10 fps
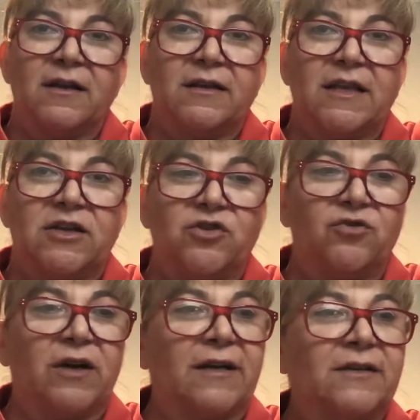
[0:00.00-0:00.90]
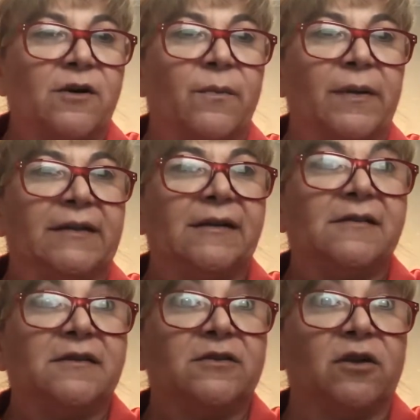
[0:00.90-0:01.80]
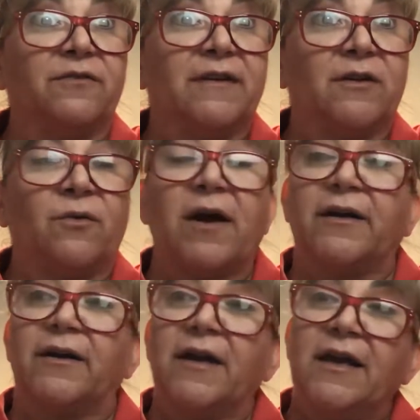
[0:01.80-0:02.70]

The sugar is completely dissolved in the water.